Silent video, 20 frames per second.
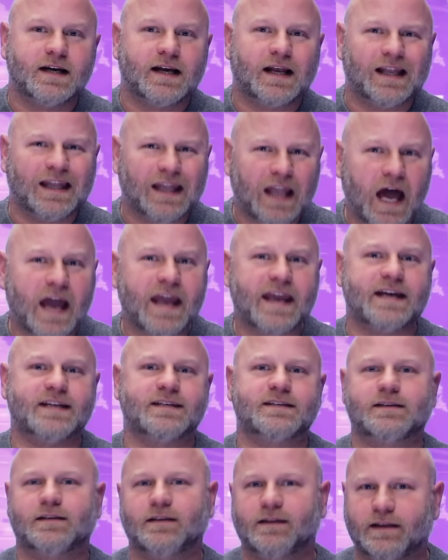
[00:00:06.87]

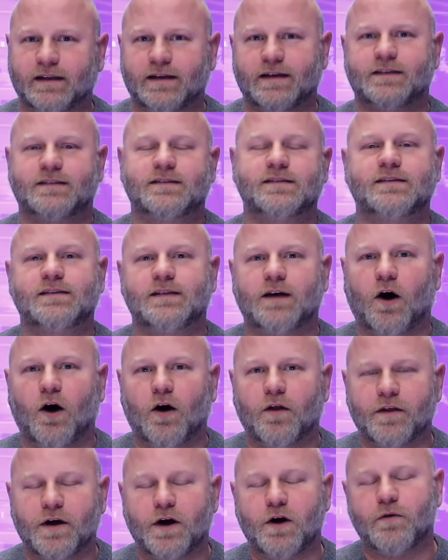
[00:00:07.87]
client list,
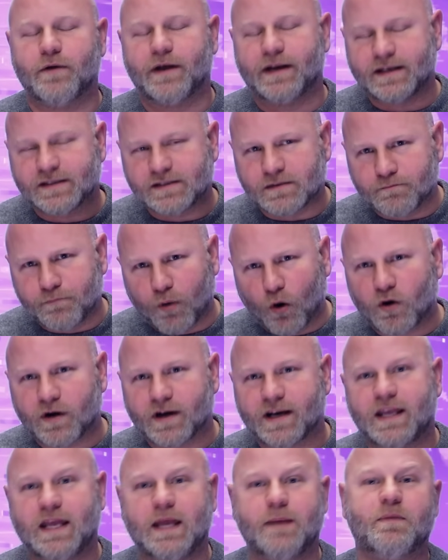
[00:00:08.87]
although it is
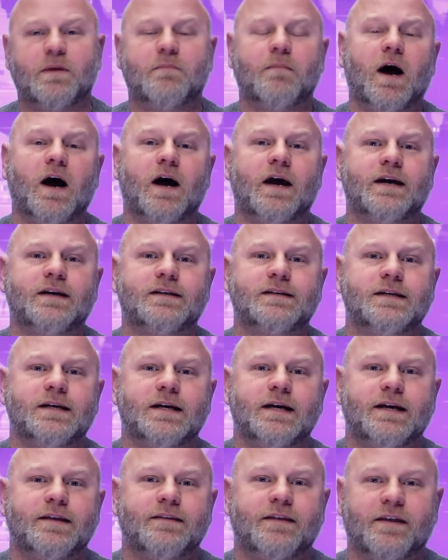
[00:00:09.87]
important to keep in mind
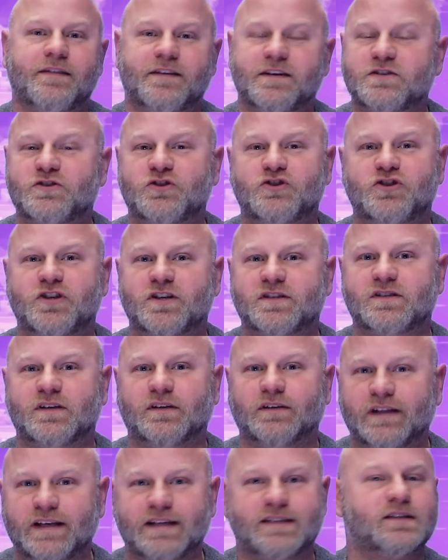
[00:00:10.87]
that this is just
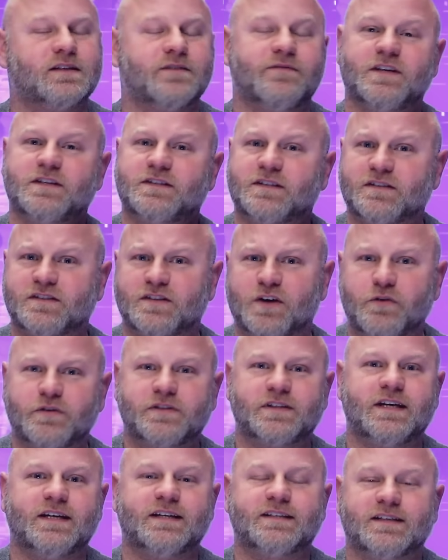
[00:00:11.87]
a list of his
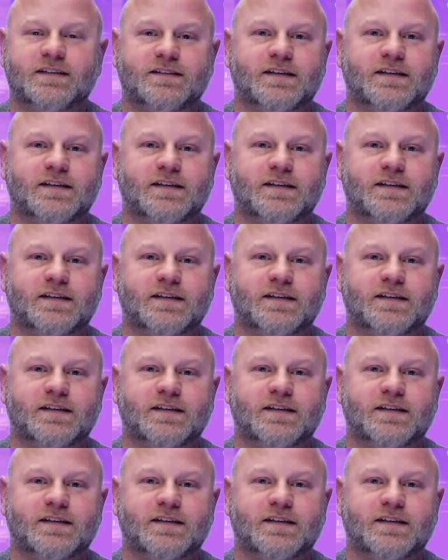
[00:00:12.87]
associates.